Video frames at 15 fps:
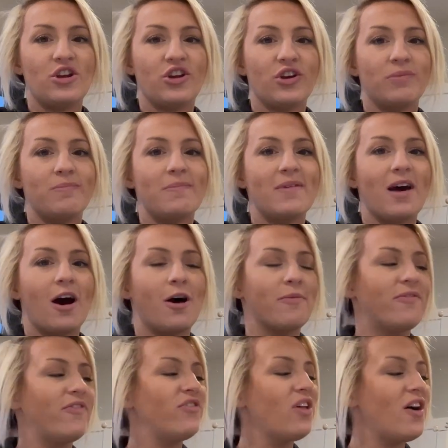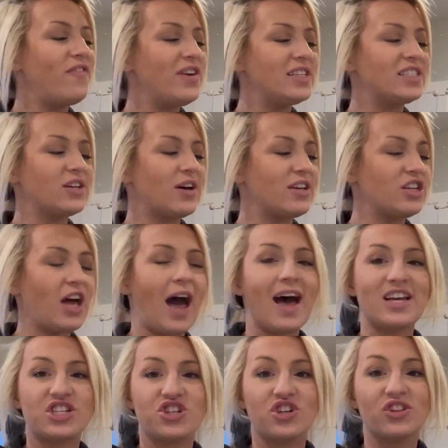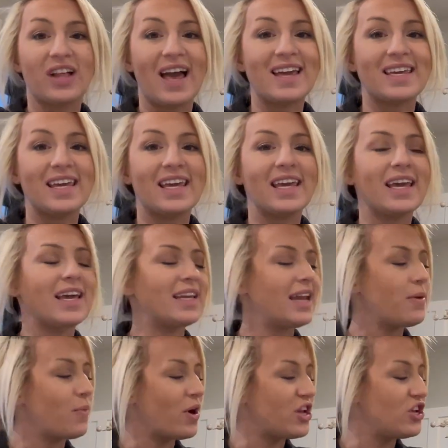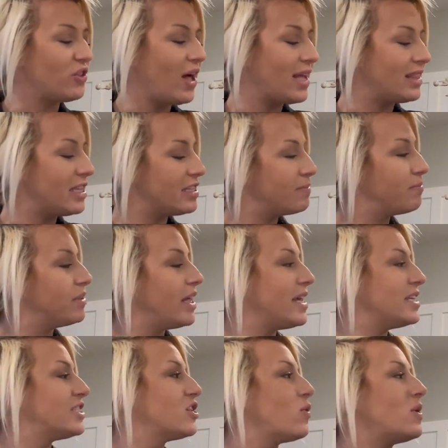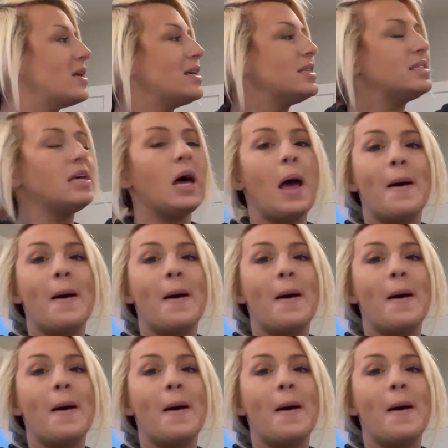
you can um, fluff it to as your liking and where you like these plates So it is